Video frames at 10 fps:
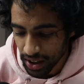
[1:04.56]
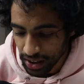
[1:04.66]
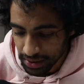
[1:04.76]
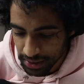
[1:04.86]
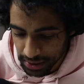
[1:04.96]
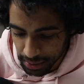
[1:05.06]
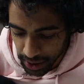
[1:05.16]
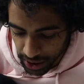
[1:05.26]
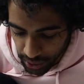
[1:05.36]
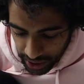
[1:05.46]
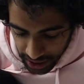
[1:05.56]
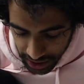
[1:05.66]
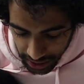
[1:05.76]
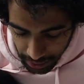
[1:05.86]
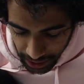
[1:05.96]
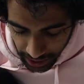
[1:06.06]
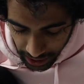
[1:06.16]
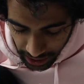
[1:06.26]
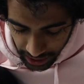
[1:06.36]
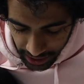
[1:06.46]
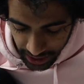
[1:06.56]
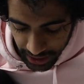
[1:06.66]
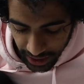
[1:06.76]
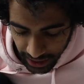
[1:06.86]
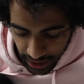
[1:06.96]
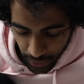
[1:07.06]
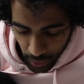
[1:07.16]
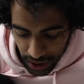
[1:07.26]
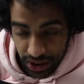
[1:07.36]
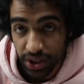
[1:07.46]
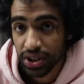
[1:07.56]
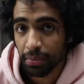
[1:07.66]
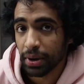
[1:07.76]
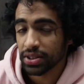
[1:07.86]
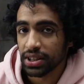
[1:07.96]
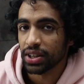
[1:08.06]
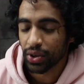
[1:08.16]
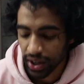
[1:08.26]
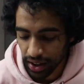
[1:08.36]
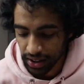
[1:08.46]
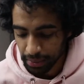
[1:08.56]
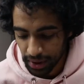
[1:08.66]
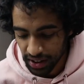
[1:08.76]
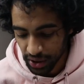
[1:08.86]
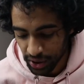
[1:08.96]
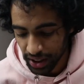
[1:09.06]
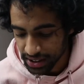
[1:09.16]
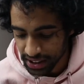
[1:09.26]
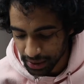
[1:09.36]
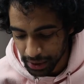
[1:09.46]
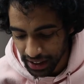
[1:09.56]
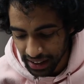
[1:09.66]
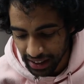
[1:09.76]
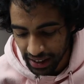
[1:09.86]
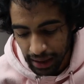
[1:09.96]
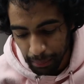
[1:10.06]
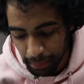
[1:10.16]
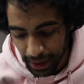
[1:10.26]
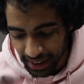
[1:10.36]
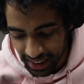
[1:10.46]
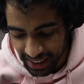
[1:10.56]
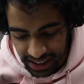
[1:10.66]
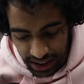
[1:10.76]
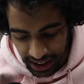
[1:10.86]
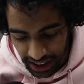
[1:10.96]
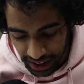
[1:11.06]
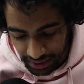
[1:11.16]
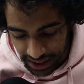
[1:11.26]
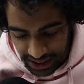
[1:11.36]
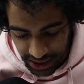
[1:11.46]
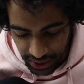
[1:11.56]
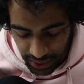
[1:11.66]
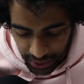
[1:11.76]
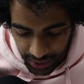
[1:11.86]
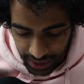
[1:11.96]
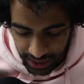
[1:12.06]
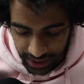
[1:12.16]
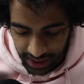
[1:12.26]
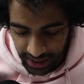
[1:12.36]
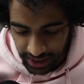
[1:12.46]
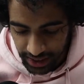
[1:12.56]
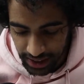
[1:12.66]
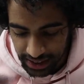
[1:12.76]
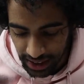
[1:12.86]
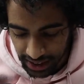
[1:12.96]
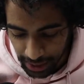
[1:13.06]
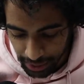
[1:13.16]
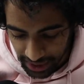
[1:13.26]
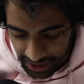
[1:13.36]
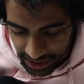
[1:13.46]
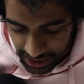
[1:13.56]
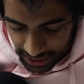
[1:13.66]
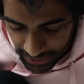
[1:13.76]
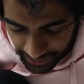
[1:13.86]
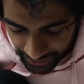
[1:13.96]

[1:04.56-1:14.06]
off pretty quickly, but once you start melting the crayon, the crayon's gonna be like embedded into the canvas, so it's not that big of a deal.